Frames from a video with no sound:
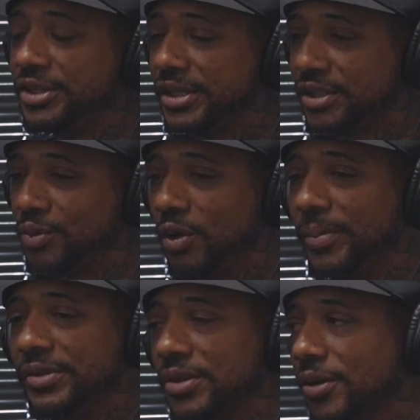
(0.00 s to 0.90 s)
Justice will
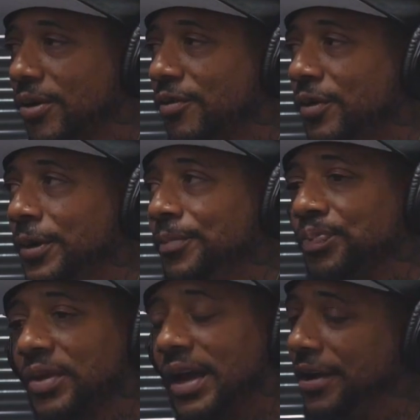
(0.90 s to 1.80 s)
be served.
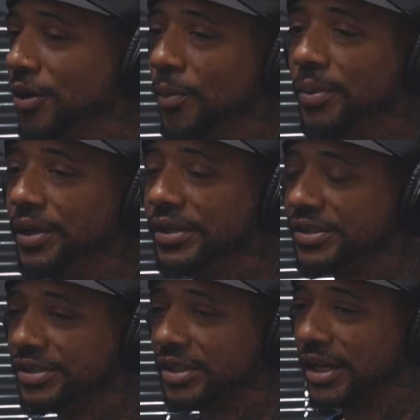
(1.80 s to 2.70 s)
I don't believe
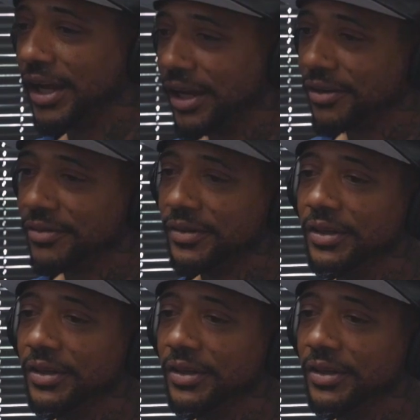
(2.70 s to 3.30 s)
she's alive.